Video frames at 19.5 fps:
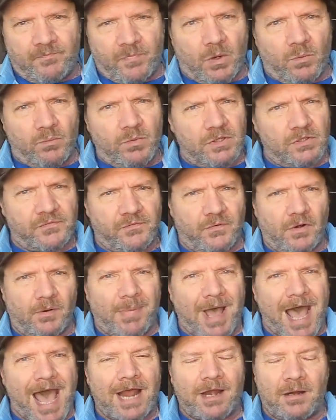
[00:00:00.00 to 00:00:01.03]
wheels for the
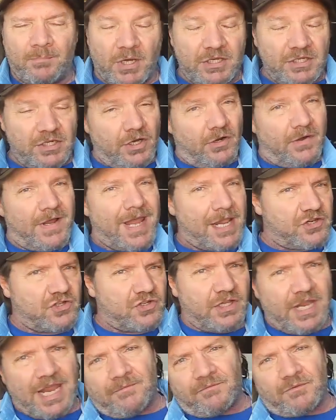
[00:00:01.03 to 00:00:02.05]
bottom, but
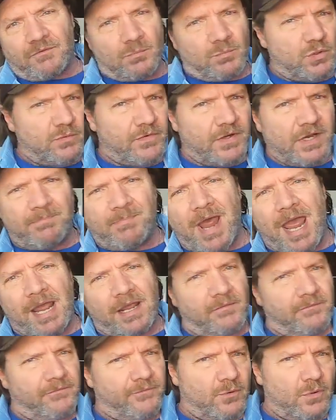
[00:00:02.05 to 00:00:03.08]
actually after moving it back
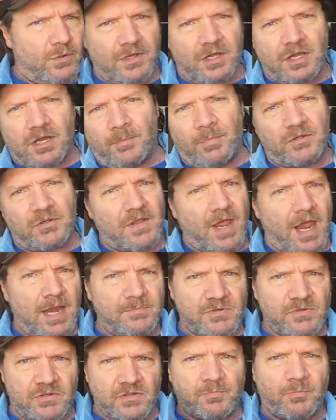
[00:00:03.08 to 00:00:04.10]
and forth a couple
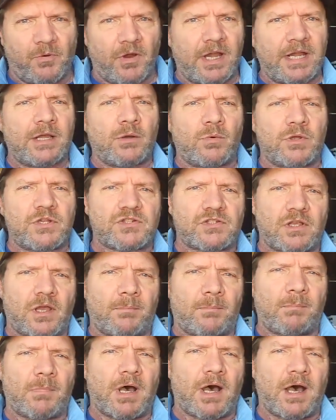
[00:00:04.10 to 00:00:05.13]
times and spraying it with
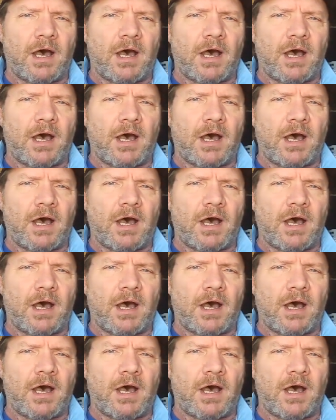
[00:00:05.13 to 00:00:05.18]
some